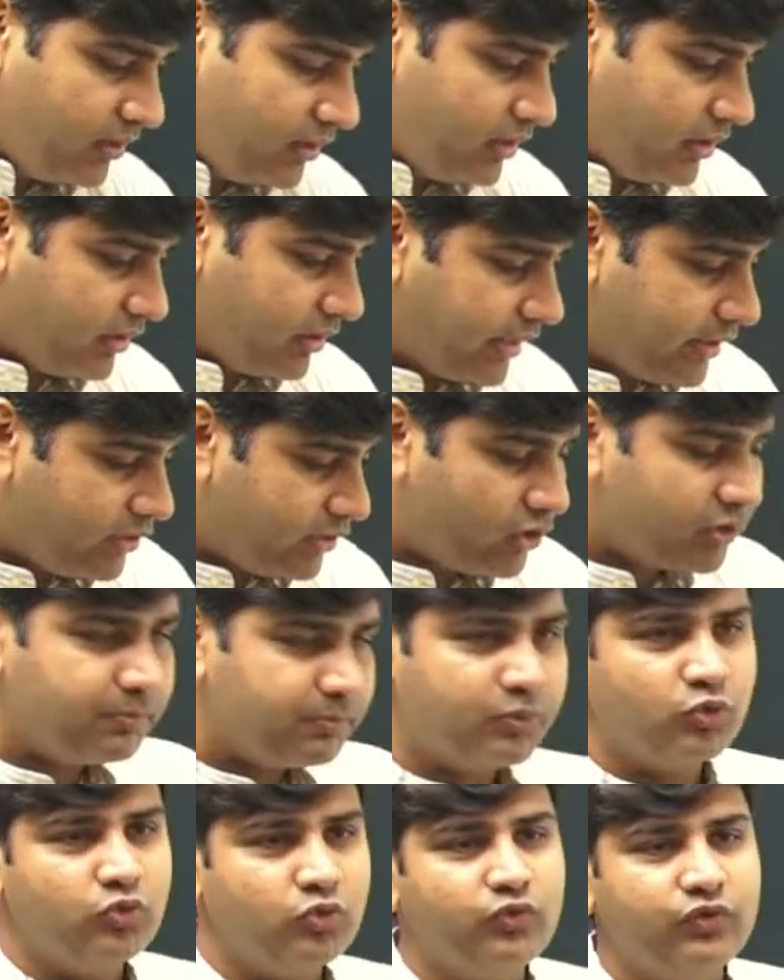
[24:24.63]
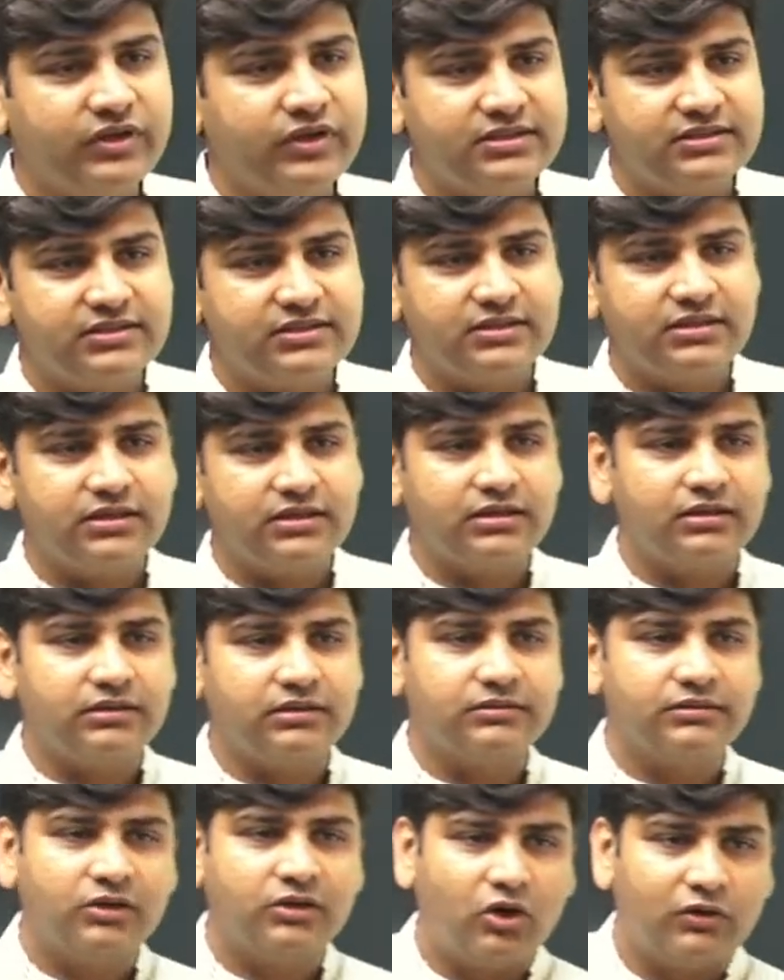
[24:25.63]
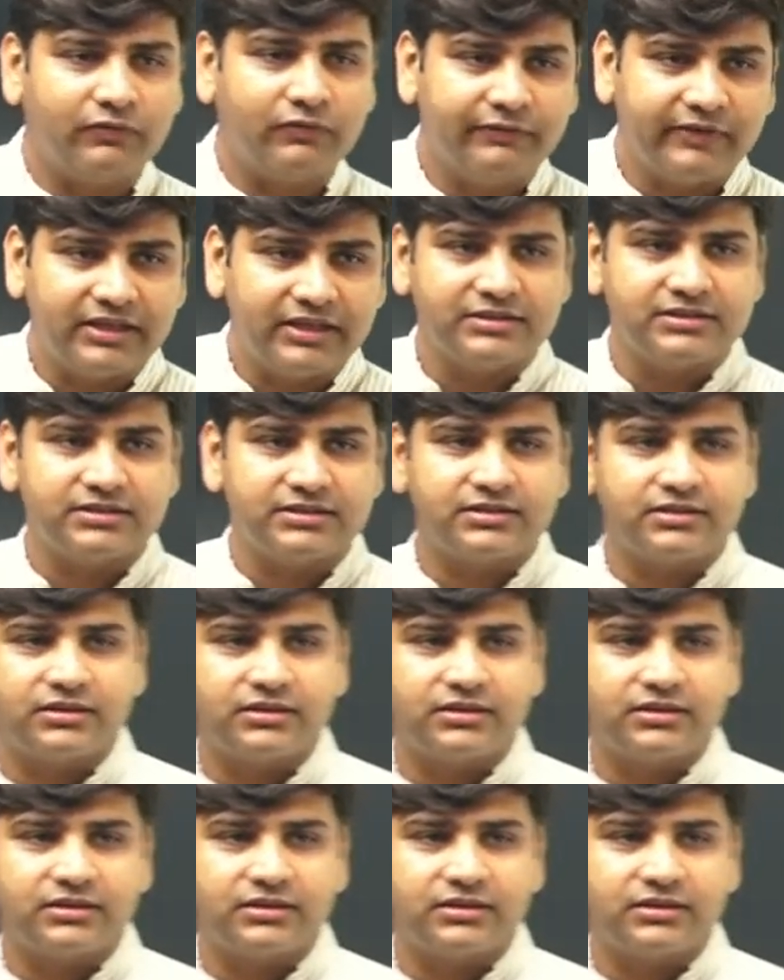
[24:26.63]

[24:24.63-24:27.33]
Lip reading: cannot prove his offense